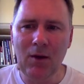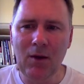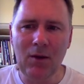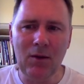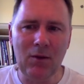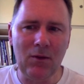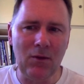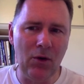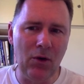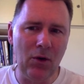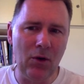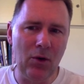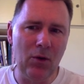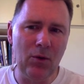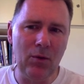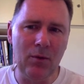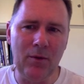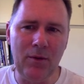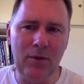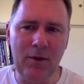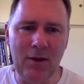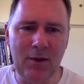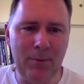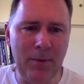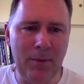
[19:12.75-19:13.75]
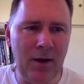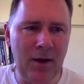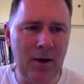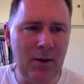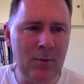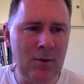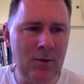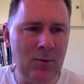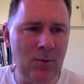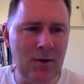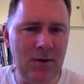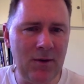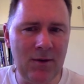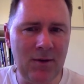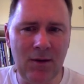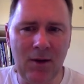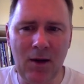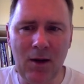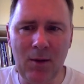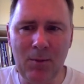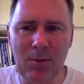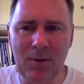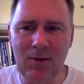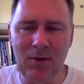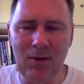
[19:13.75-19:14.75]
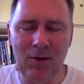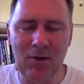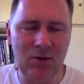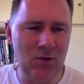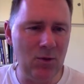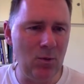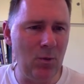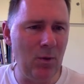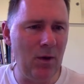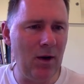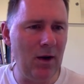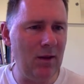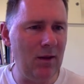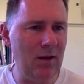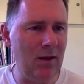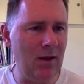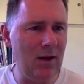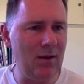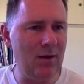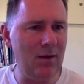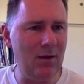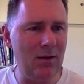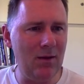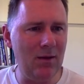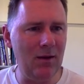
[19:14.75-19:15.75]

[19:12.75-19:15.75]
So the experiment was set up in such a way that